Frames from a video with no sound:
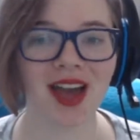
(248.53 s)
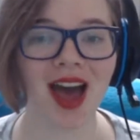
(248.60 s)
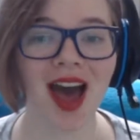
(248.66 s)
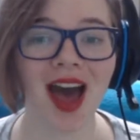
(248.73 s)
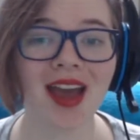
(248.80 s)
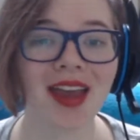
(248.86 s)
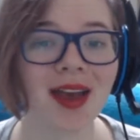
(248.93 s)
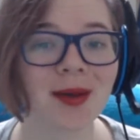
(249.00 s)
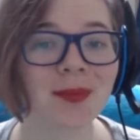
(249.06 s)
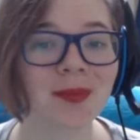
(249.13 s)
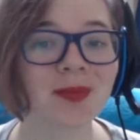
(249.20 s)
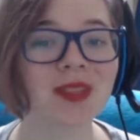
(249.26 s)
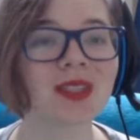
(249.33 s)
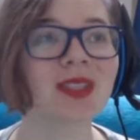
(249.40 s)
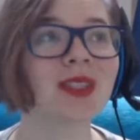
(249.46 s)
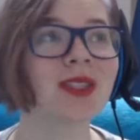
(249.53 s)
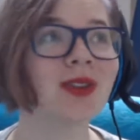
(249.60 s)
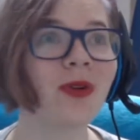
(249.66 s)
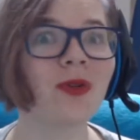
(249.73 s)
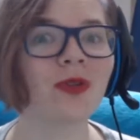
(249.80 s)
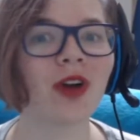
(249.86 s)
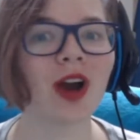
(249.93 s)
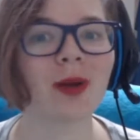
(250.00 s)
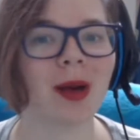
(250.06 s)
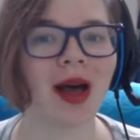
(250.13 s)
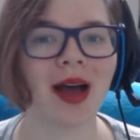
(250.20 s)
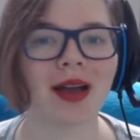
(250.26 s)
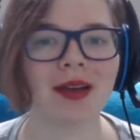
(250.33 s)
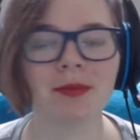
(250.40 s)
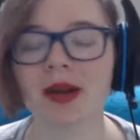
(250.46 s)
I am so far
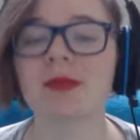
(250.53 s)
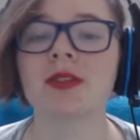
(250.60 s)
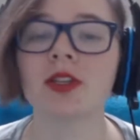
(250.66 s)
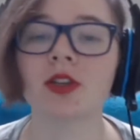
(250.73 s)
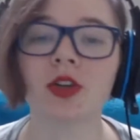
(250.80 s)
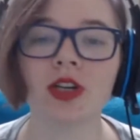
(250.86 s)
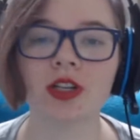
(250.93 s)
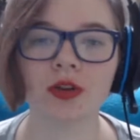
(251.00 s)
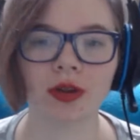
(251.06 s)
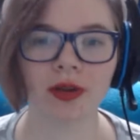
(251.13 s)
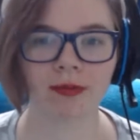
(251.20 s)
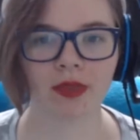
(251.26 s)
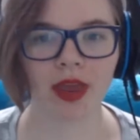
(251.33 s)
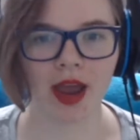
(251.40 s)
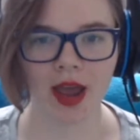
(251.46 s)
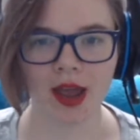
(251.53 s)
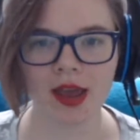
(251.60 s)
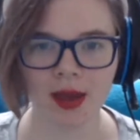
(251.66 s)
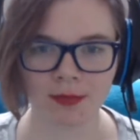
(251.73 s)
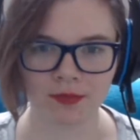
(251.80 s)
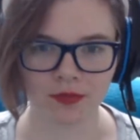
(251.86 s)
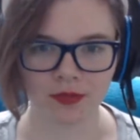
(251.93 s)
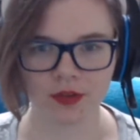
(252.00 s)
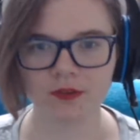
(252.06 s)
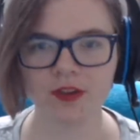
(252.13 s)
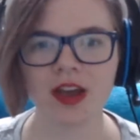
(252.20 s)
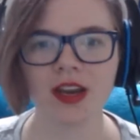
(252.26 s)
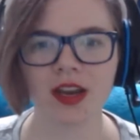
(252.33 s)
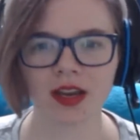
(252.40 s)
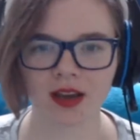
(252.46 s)
behind, but I'm still going to do it. I am
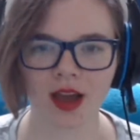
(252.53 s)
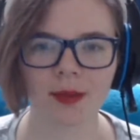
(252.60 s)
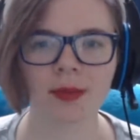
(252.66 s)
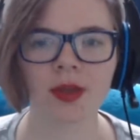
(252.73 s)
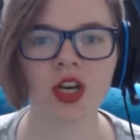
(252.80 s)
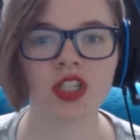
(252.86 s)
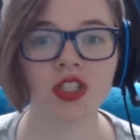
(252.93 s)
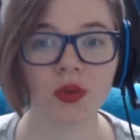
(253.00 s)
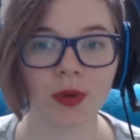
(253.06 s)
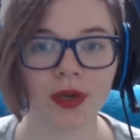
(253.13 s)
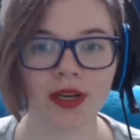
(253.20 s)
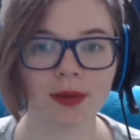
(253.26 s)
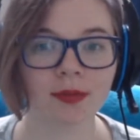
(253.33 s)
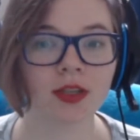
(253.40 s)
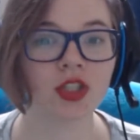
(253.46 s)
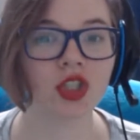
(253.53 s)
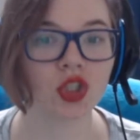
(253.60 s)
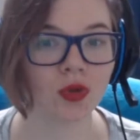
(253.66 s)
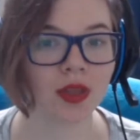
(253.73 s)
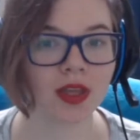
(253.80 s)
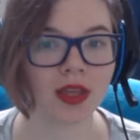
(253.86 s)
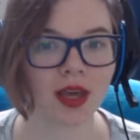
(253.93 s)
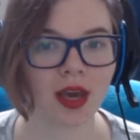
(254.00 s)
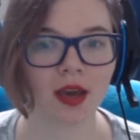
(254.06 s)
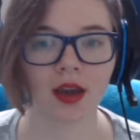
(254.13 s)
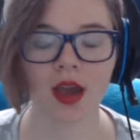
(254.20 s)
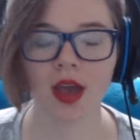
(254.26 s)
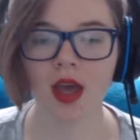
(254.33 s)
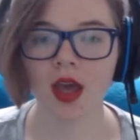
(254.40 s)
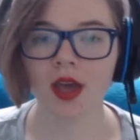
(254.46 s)
fighting. I'm going to do it. I'm going to do the thing.
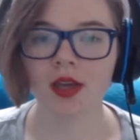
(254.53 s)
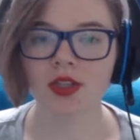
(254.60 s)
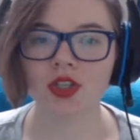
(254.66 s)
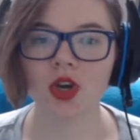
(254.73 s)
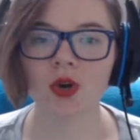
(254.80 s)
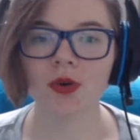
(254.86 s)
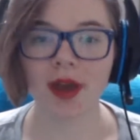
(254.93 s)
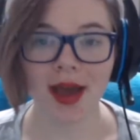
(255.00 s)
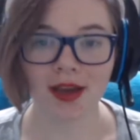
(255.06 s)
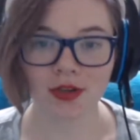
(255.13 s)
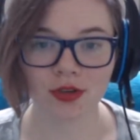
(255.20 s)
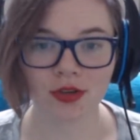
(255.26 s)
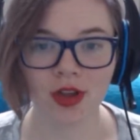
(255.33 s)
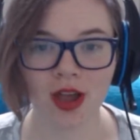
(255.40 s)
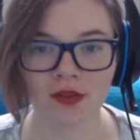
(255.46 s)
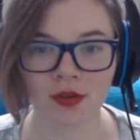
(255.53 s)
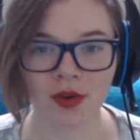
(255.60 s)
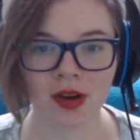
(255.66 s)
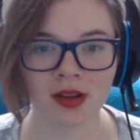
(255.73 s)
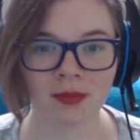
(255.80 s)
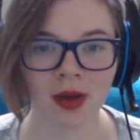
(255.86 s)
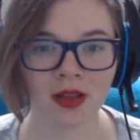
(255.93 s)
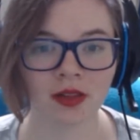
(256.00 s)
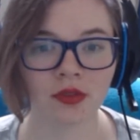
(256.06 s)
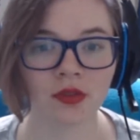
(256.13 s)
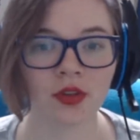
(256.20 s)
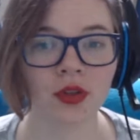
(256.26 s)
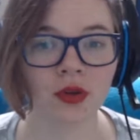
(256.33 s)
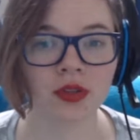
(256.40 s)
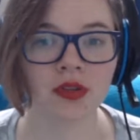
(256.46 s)
So National Novel Writing Month,
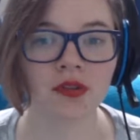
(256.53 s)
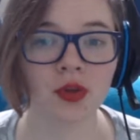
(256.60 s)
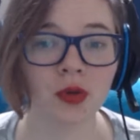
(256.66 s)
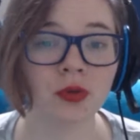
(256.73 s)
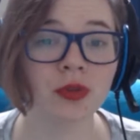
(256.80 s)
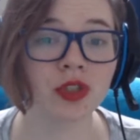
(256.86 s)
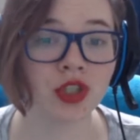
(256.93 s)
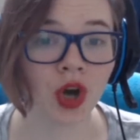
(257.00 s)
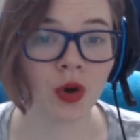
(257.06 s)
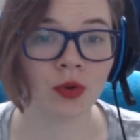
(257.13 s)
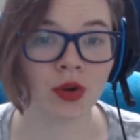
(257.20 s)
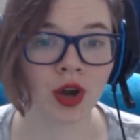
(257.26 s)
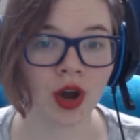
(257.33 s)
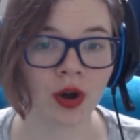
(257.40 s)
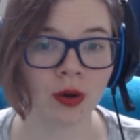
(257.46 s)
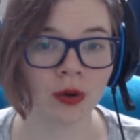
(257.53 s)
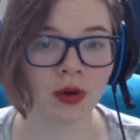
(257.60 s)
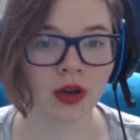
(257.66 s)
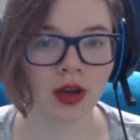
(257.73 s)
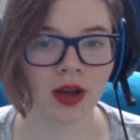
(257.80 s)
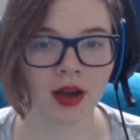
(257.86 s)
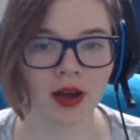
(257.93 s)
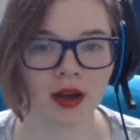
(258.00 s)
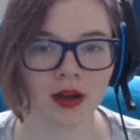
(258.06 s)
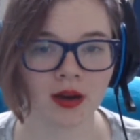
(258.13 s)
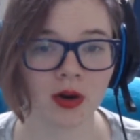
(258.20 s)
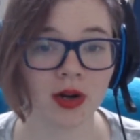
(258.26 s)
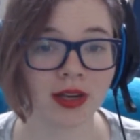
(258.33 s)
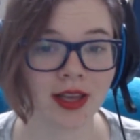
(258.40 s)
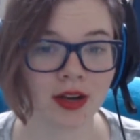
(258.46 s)
for those of you who don't know, uh,
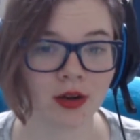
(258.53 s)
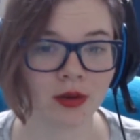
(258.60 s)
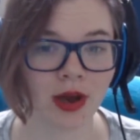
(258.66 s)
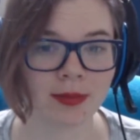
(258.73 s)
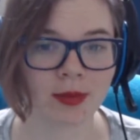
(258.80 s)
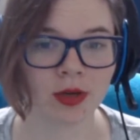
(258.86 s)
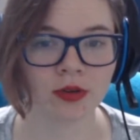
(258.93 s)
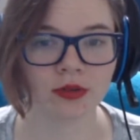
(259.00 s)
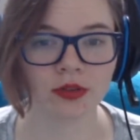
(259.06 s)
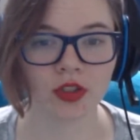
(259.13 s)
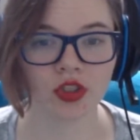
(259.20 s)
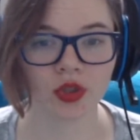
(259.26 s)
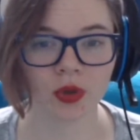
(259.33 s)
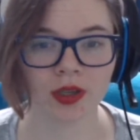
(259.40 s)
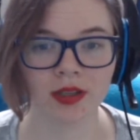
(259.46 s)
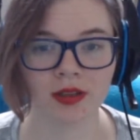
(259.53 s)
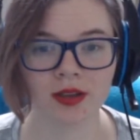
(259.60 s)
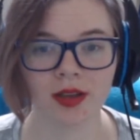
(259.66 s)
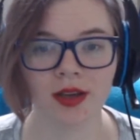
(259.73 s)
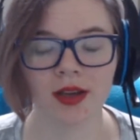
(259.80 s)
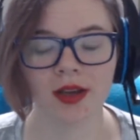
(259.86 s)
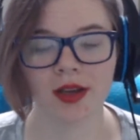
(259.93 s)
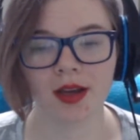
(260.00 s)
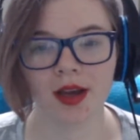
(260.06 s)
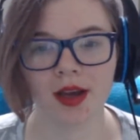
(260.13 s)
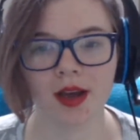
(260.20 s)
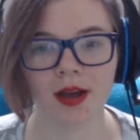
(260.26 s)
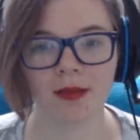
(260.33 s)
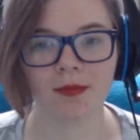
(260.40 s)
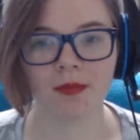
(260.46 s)
or NaNoWriMo for short,
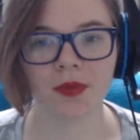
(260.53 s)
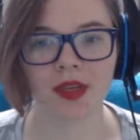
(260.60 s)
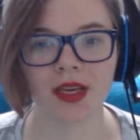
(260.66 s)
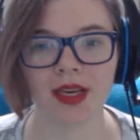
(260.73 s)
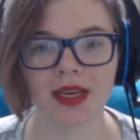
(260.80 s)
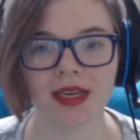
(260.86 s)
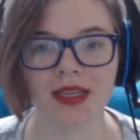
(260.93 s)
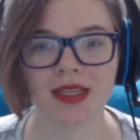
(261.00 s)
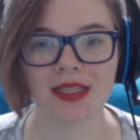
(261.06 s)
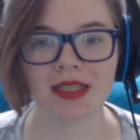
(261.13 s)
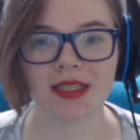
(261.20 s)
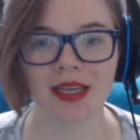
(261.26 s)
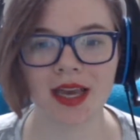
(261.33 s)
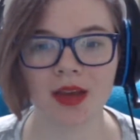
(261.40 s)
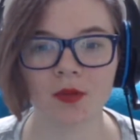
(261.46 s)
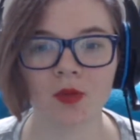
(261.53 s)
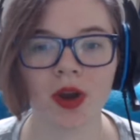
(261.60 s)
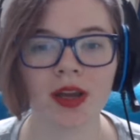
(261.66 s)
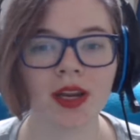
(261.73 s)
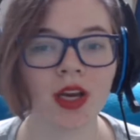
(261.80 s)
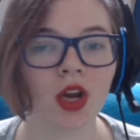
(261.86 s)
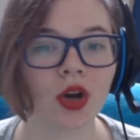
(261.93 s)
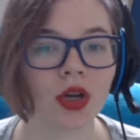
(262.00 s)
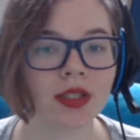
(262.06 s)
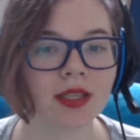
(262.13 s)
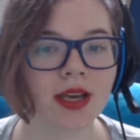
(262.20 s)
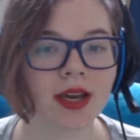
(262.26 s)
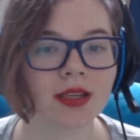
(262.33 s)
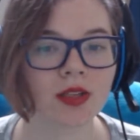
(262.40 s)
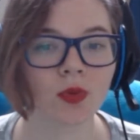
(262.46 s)
um, is a writing
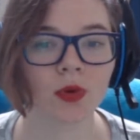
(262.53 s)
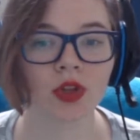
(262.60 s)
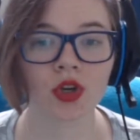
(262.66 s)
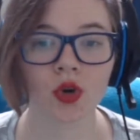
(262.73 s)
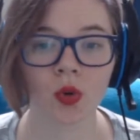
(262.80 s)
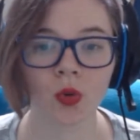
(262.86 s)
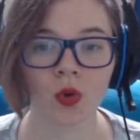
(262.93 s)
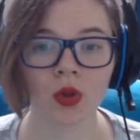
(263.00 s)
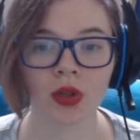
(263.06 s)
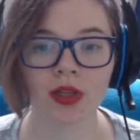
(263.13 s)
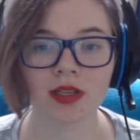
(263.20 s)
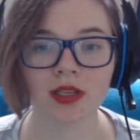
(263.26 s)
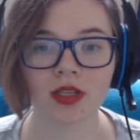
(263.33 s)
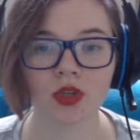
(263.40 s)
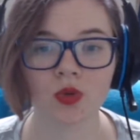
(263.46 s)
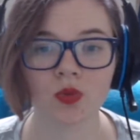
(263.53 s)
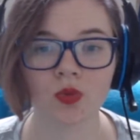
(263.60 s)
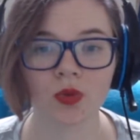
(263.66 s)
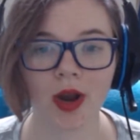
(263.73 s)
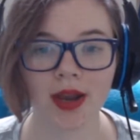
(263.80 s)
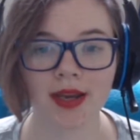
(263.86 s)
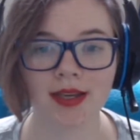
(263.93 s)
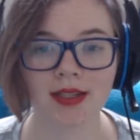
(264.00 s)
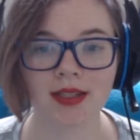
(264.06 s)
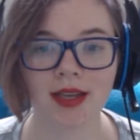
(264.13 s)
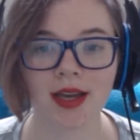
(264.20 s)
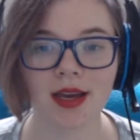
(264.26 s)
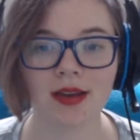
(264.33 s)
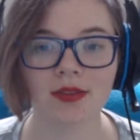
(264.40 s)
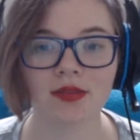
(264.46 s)
contest where the goal is to write
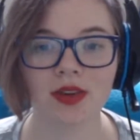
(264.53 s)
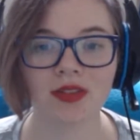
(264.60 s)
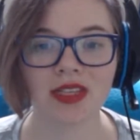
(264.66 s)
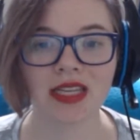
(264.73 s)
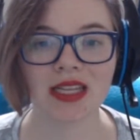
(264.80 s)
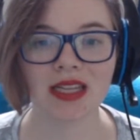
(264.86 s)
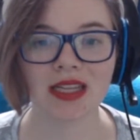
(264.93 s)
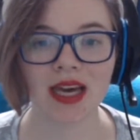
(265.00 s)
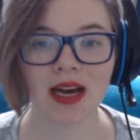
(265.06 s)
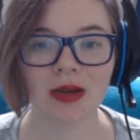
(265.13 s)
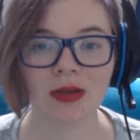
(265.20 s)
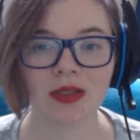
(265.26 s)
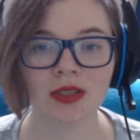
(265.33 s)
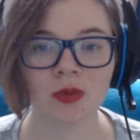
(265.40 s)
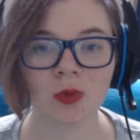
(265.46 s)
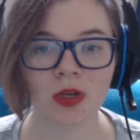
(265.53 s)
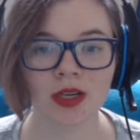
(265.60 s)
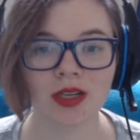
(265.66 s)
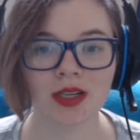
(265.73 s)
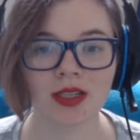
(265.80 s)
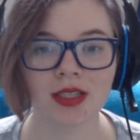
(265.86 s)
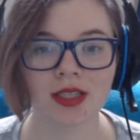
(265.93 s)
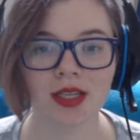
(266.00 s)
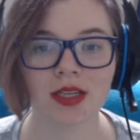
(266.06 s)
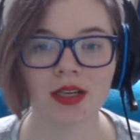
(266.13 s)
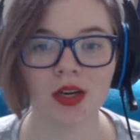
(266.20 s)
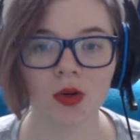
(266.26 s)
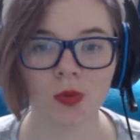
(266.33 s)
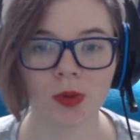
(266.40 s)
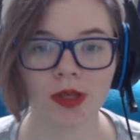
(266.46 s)
fifty thousand words in
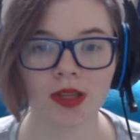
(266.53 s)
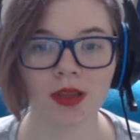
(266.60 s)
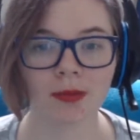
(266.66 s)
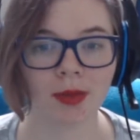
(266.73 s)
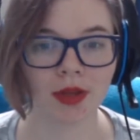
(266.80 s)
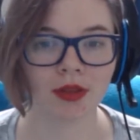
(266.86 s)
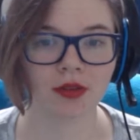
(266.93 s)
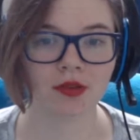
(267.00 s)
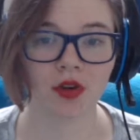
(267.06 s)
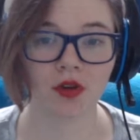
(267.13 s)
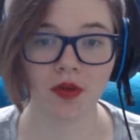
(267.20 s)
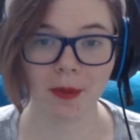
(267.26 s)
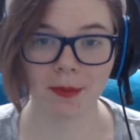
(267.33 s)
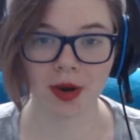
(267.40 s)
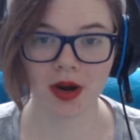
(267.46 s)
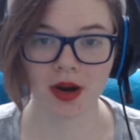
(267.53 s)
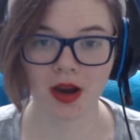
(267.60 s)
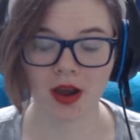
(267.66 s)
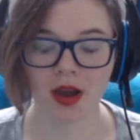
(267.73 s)
only the month of November.